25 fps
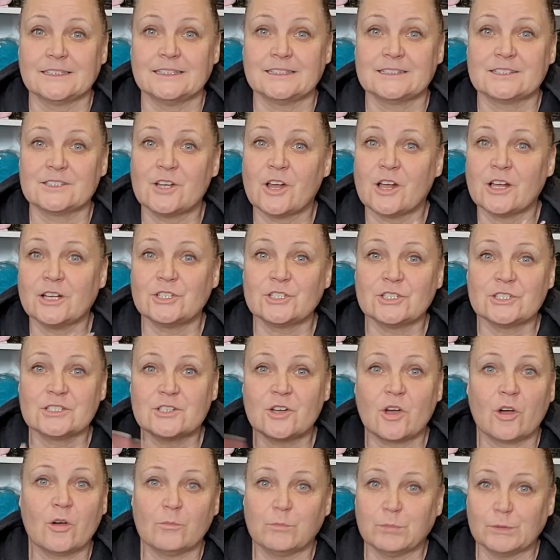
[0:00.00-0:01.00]
It's not
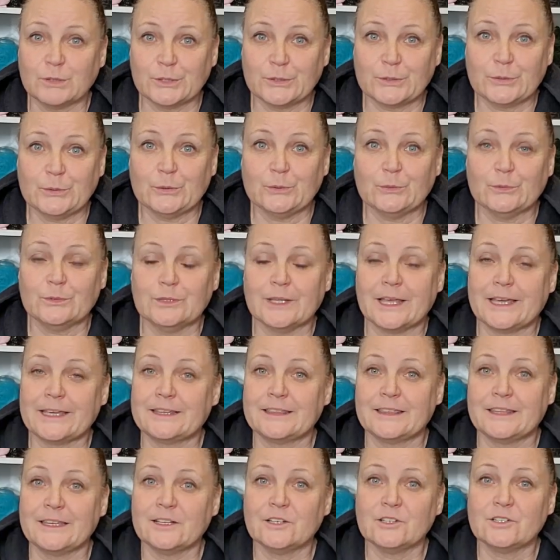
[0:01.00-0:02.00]
just all blue. Like
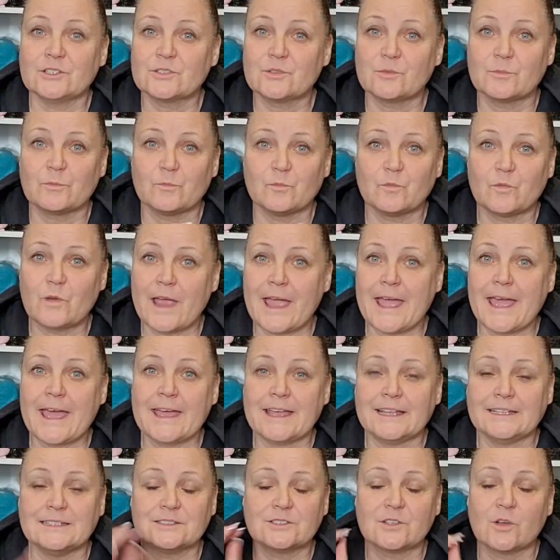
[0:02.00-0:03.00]
there's
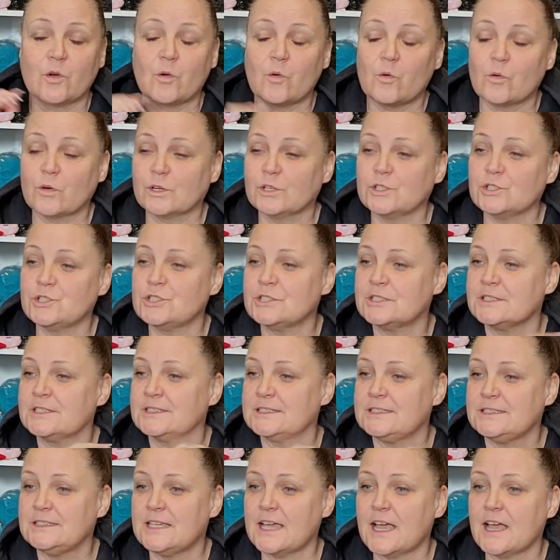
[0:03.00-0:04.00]
reds,
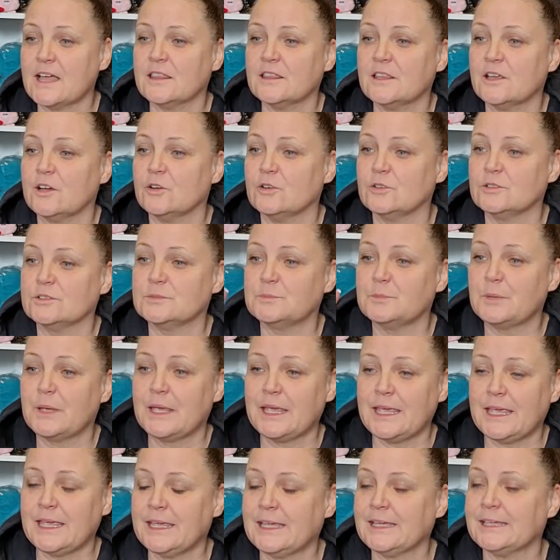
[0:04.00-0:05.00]
oranges, yellows,
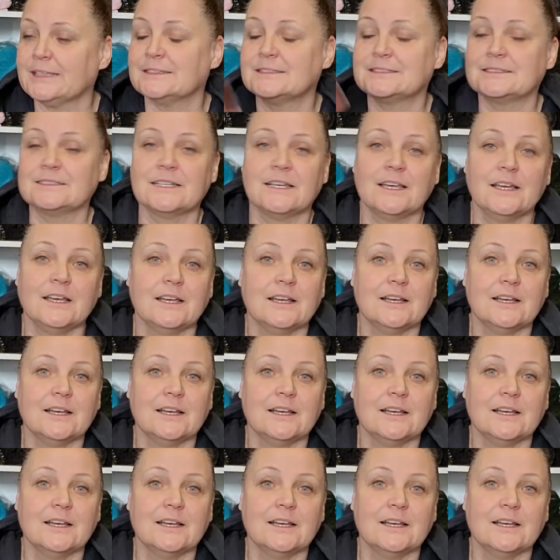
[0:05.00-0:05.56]
pinks.